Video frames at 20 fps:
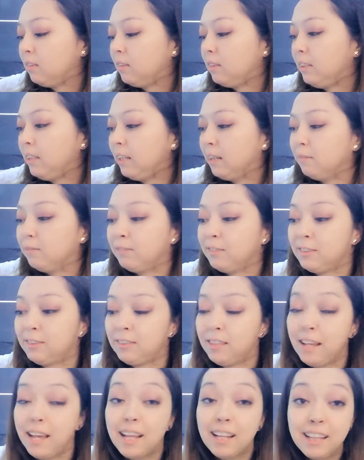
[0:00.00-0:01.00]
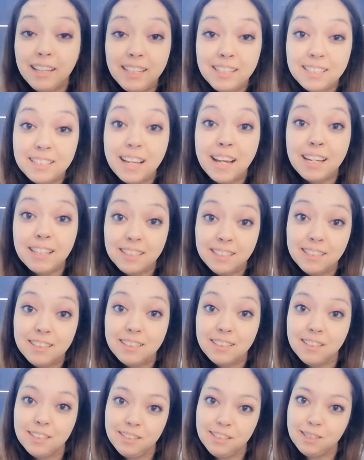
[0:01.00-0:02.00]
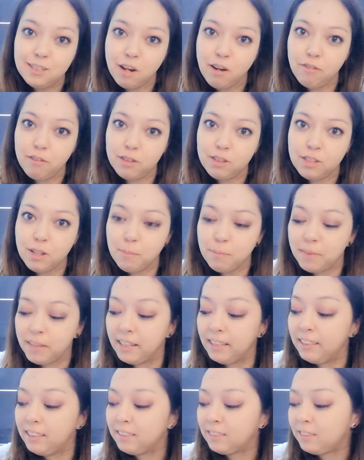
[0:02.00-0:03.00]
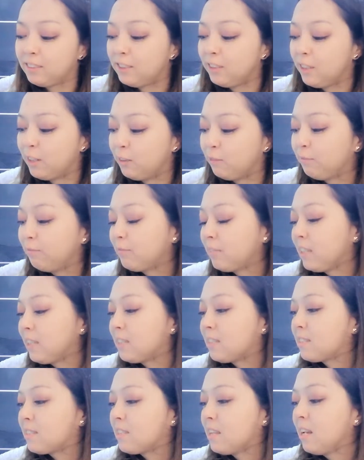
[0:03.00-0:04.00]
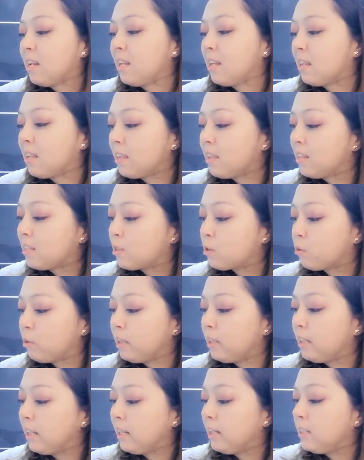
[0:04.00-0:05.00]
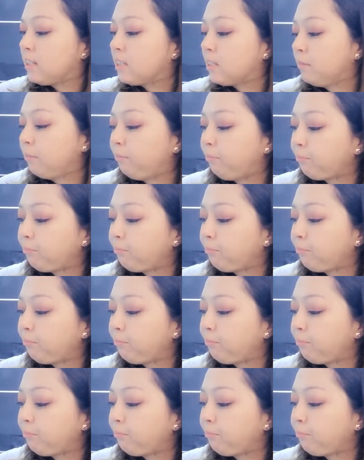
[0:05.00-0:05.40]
Yeah, at least I did discover something, you know, that's quite nice.